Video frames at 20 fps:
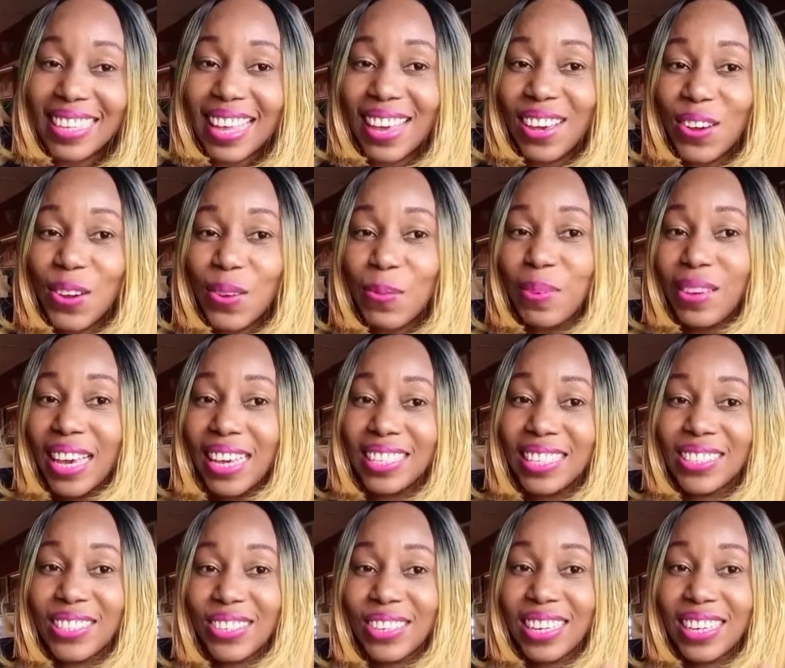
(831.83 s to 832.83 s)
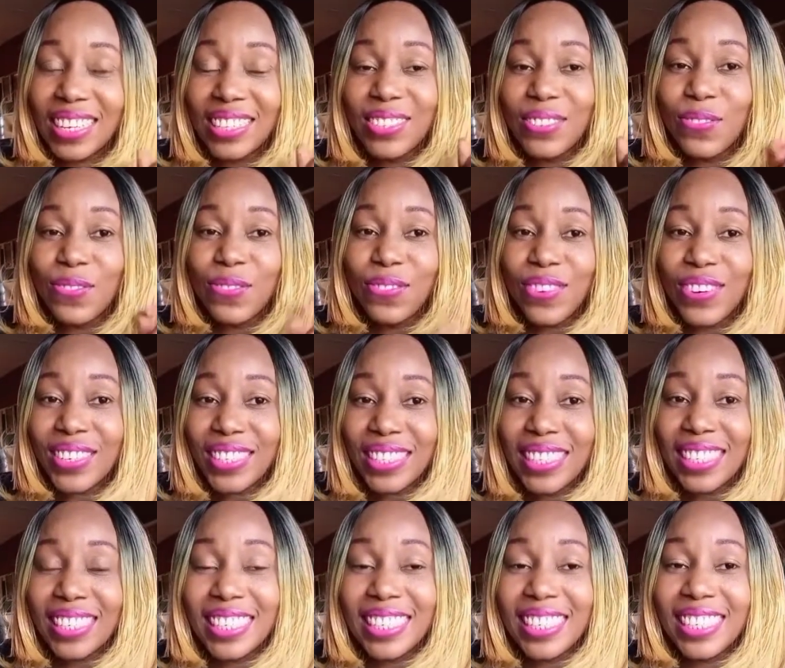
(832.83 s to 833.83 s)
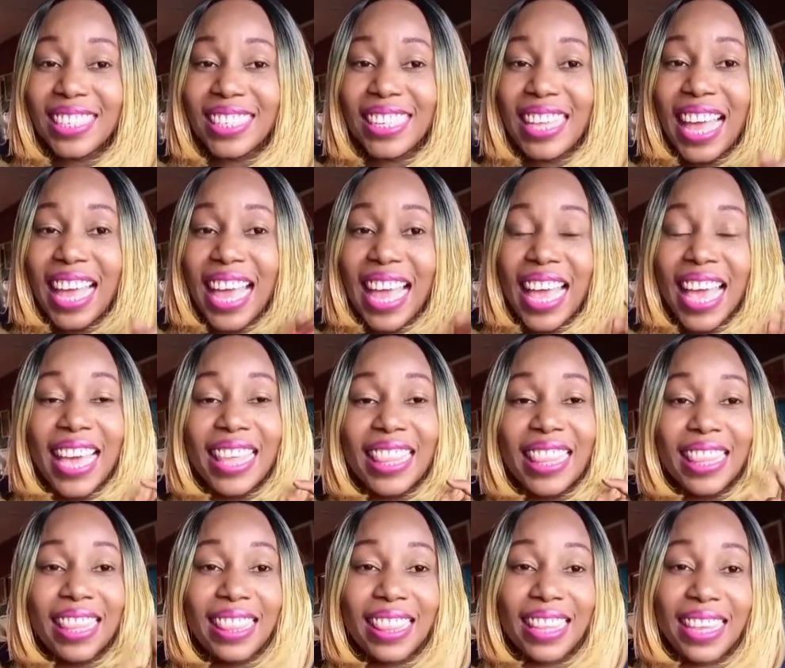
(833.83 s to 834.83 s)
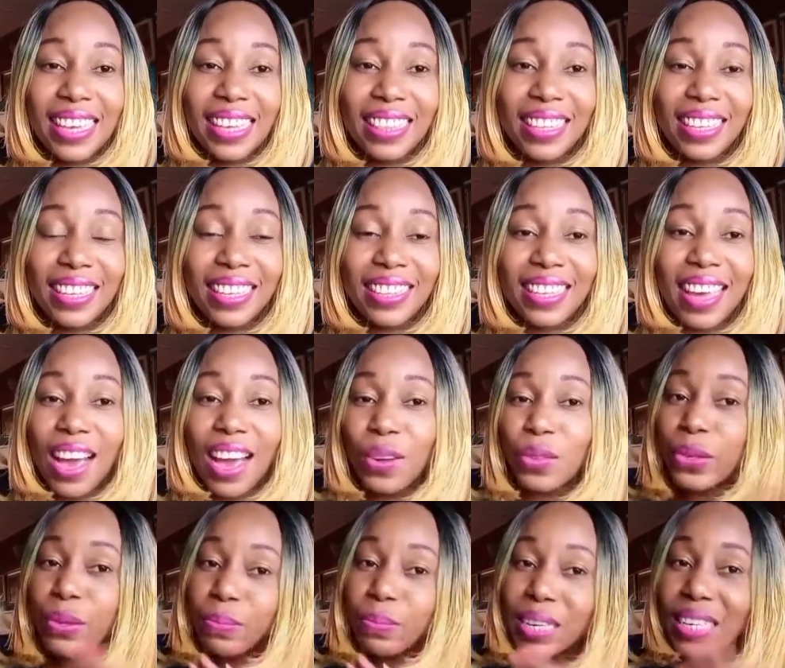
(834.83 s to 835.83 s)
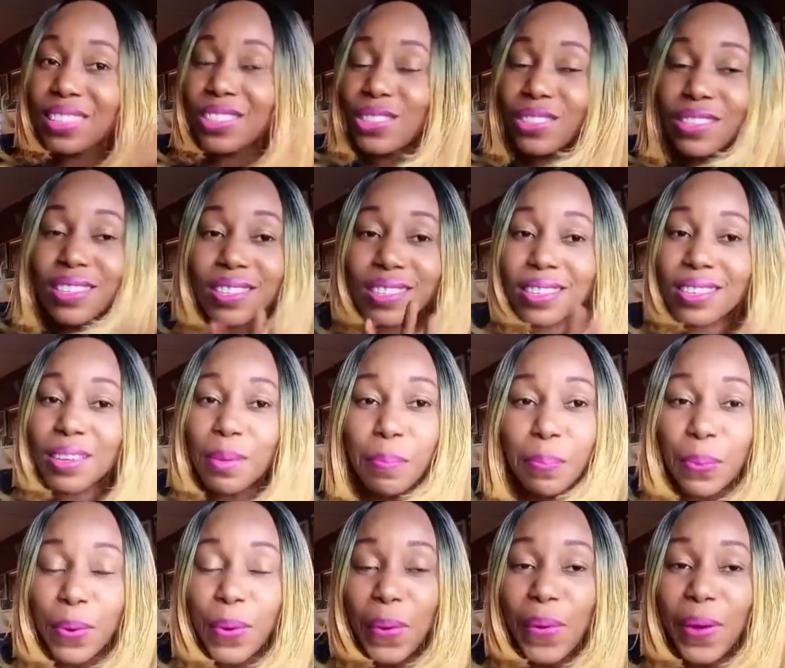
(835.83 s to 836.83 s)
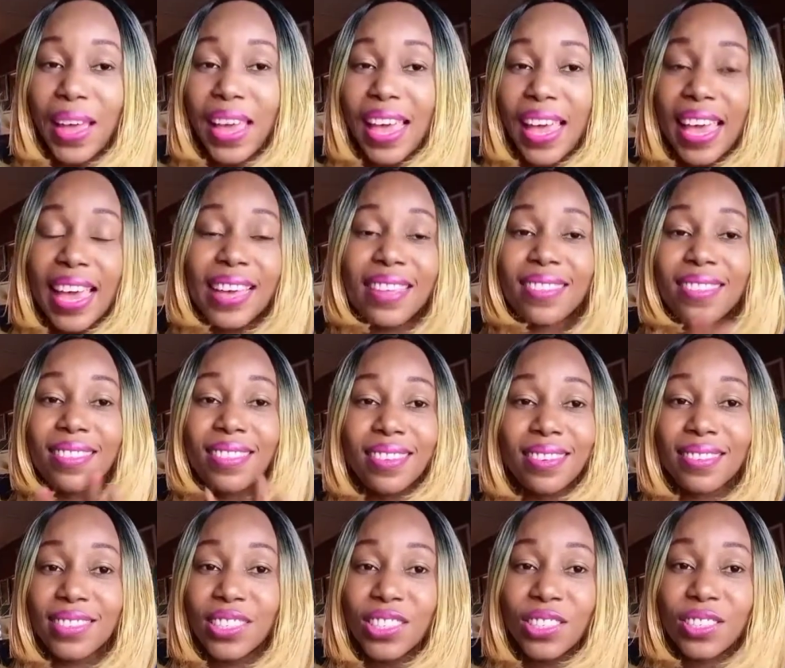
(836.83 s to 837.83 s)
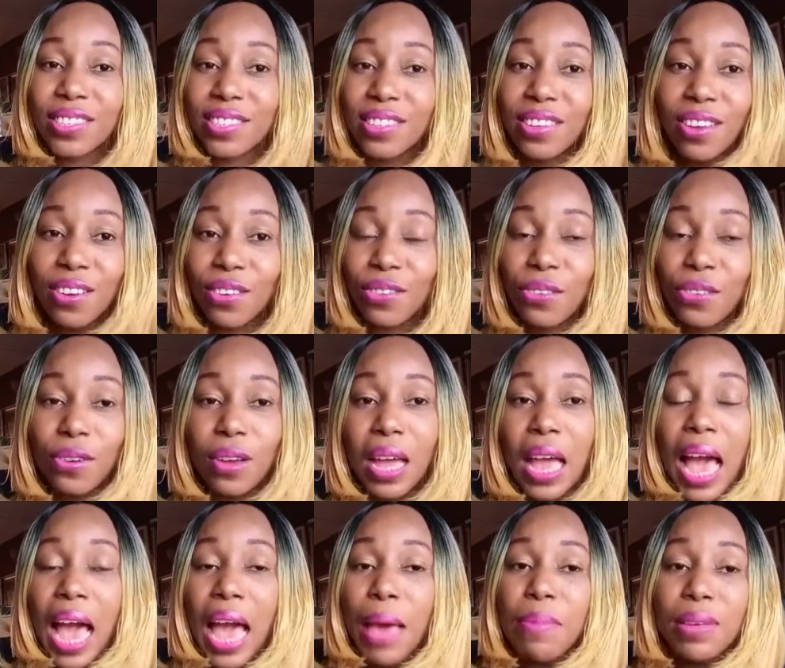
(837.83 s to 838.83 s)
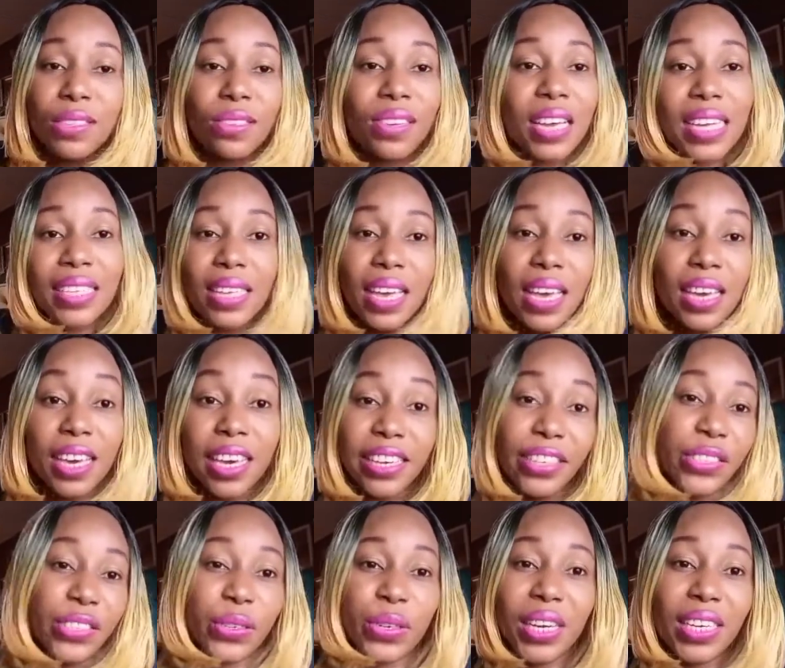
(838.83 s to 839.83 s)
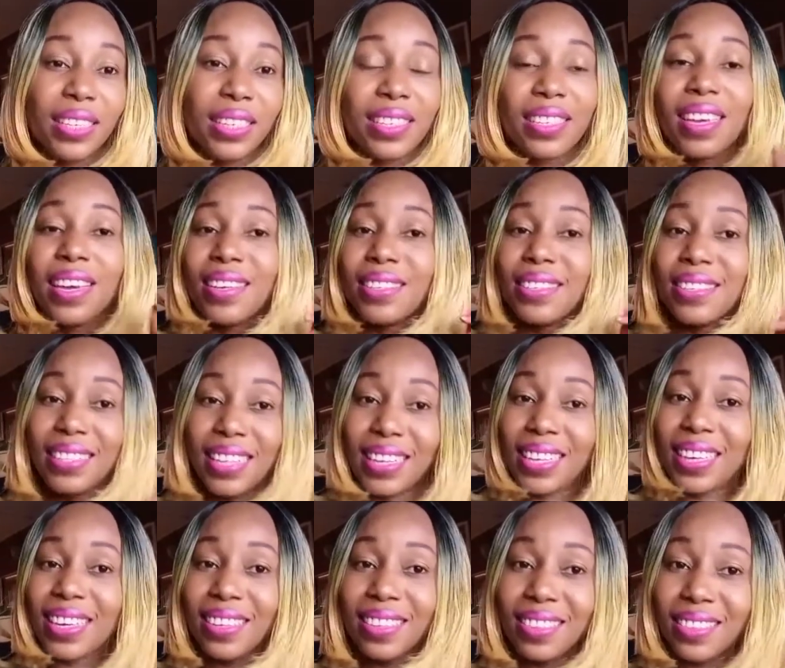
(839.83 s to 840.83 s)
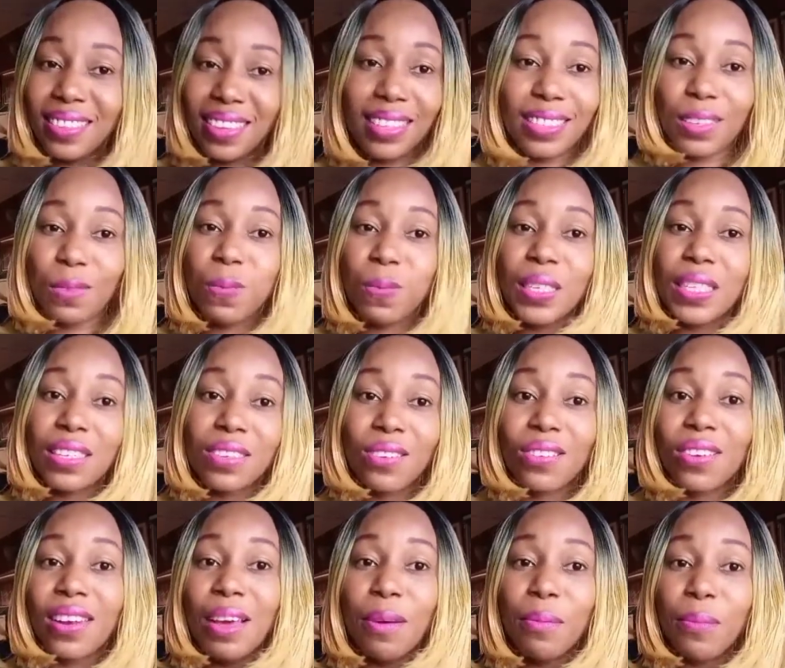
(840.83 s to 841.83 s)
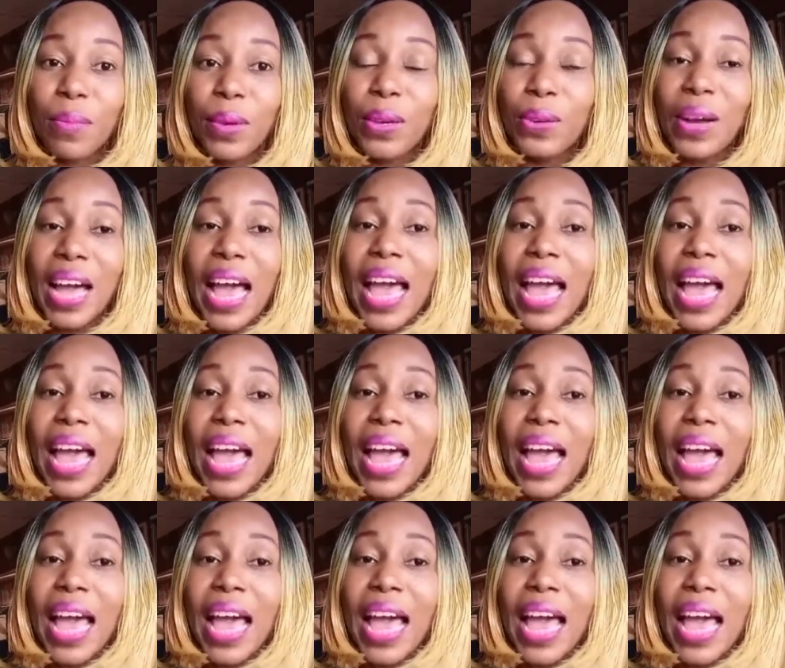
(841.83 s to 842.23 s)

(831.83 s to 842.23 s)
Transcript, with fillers: I hope you enjoyed watching and learning how to make just simple and delicious okra. I bet you guys I enjoyed taking that particular meal.